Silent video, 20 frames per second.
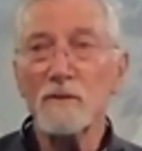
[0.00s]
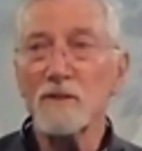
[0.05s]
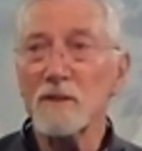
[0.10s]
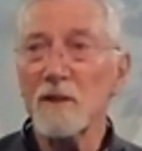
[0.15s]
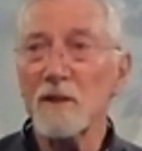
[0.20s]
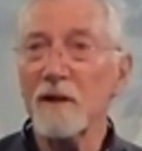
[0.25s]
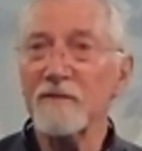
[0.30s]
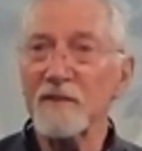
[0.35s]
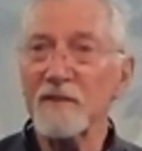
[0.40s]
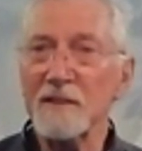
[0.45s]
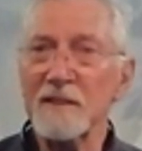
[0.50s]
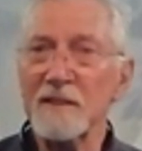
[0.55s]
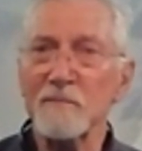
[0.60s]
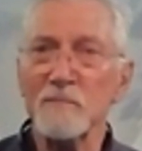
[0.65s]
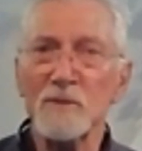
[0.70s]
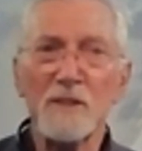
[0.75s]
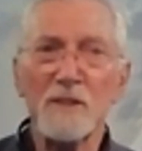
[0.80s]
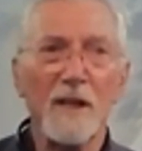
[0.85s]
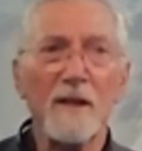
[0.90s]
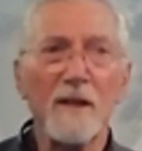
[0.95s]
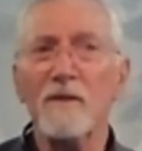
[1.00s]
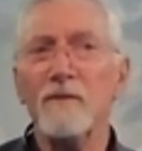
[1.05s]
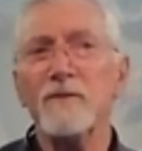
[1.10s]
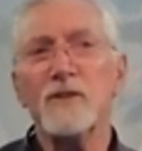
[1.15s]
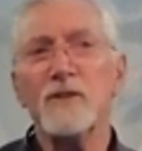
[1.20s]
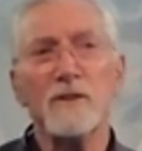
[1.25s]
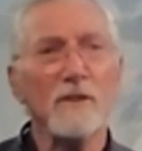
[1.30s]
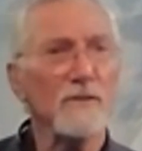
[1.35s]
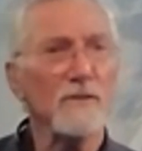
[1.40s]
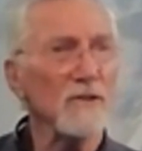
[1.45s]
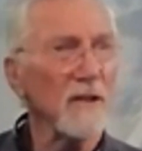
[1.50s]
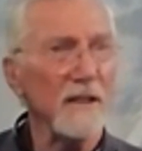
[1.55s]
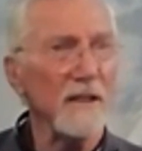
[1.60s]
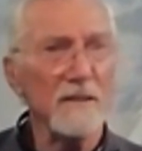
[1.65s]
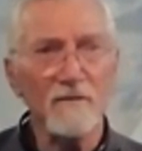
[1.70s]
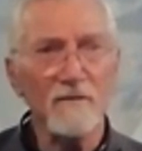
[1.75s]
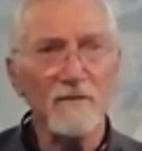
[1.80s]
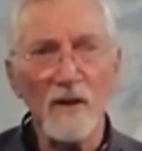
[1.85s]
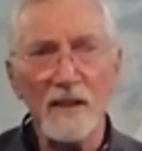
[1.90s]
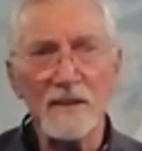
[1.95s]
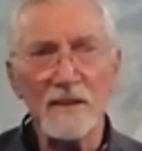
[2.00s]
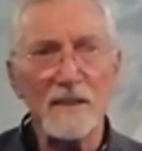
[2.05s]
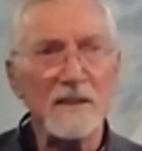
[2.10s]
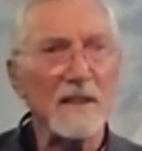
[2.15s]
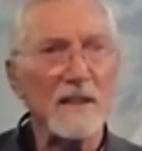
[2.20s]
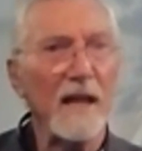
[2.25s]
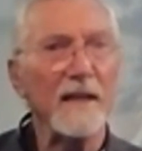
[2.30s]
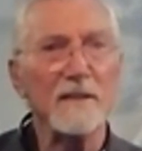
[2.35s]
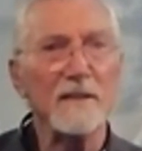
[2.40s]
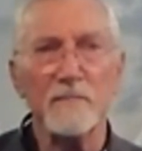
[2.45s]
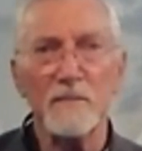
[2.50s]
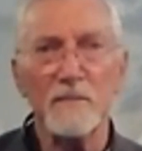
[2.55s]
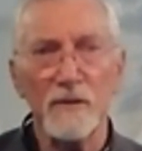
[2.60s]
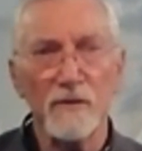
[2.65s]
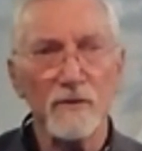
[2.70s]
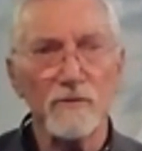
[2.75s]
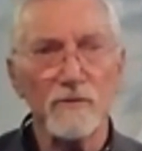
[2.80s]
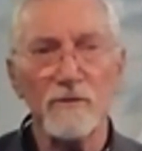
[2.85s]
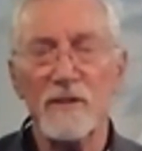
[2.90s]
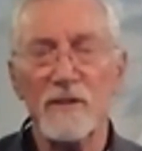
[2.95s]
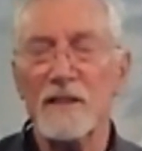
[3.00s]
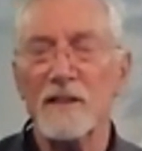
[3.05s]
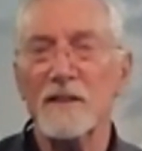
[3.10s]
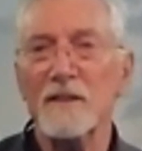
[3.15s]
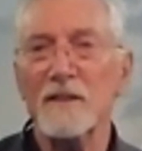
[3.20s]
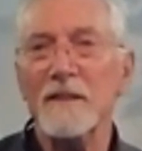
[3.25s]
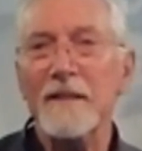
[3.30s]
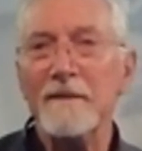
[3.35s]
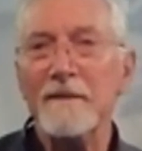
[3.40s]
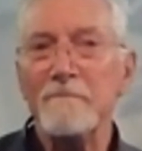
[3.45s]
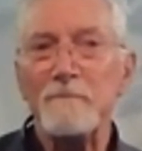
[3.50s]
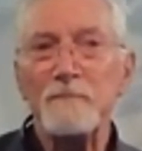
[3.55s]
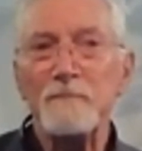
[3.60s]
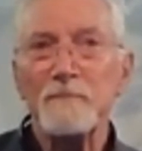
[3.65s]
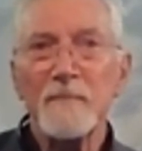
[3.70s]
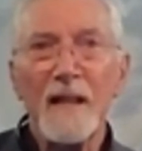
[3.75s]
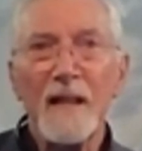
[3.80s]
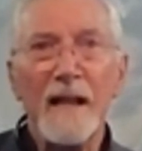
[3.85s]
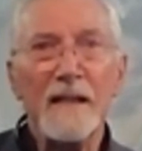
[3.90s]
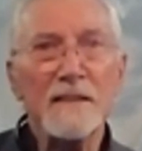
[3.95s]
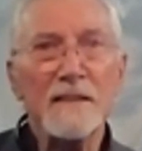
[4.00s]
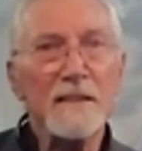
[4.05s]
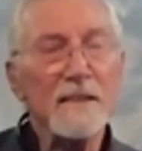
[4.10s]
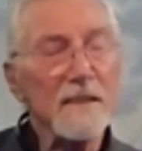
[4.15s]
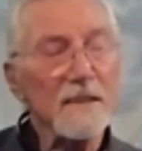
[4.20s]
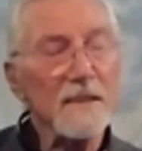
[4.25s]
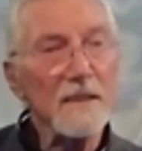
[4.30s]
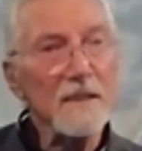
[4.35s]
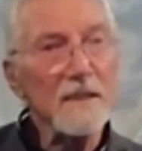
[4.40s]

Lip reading: starving themselves, trying to find enlightenment through this. And